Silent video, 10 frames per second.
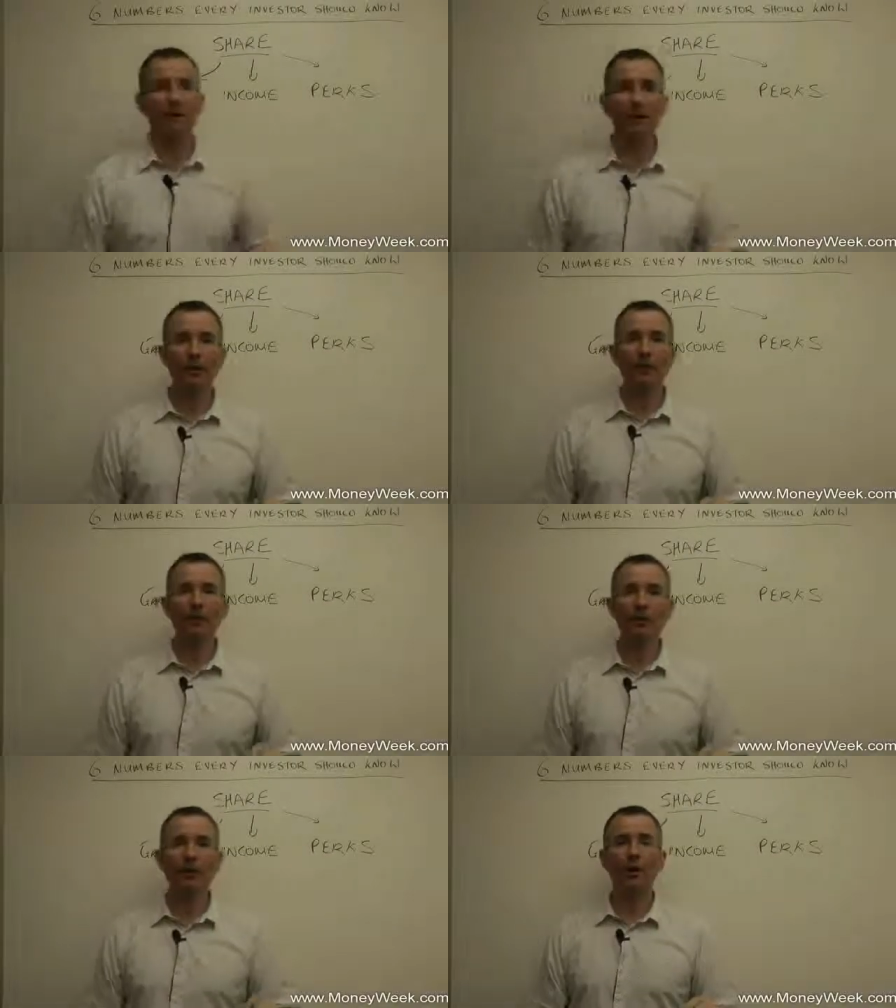looking
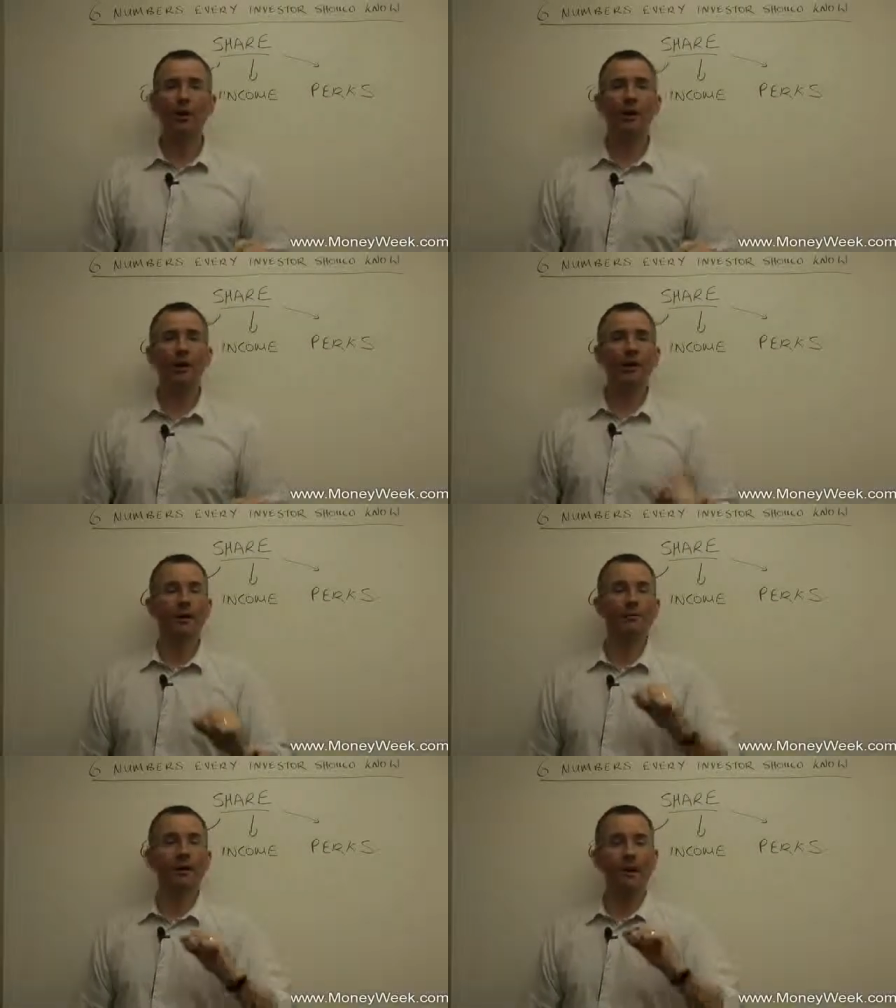purely at
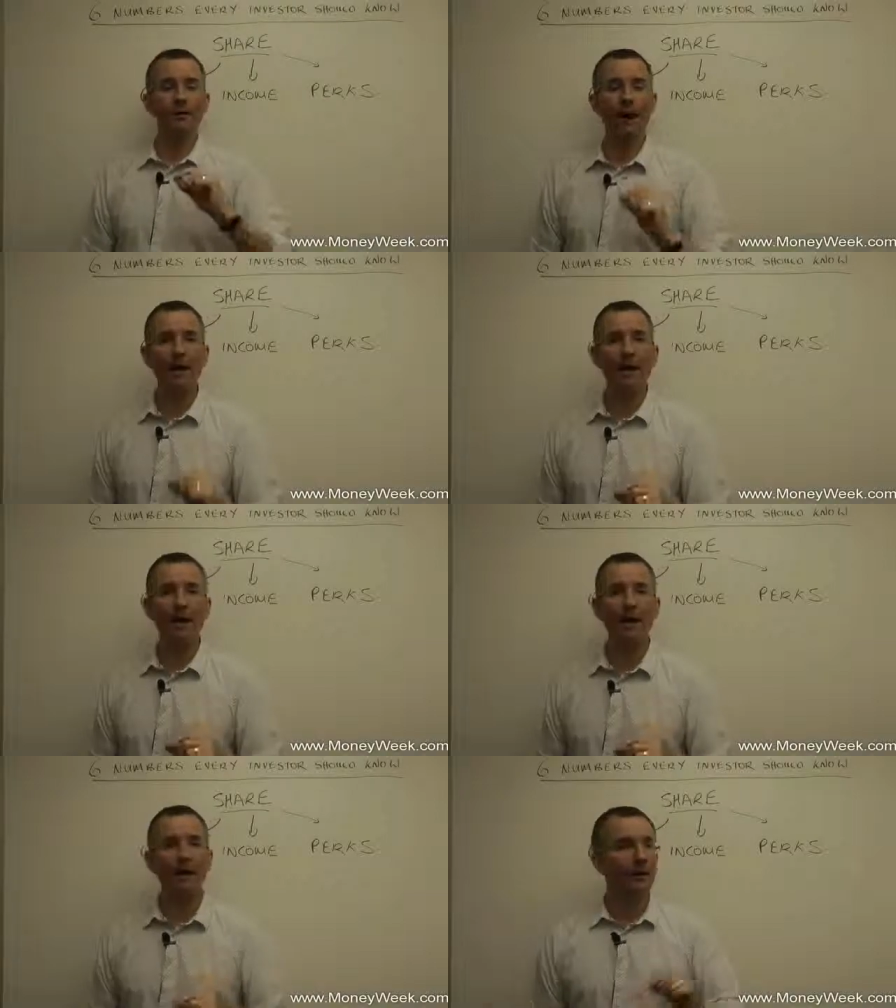making money,